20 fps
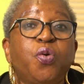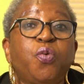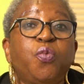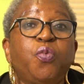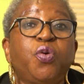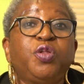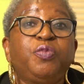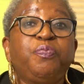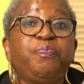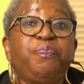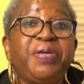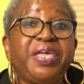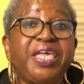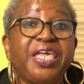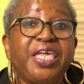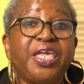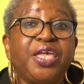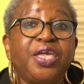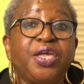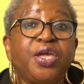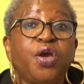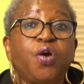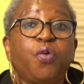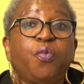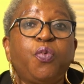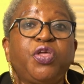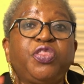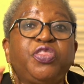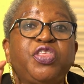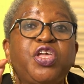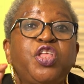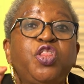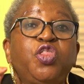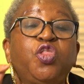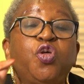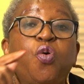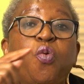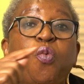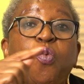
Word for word: will be within the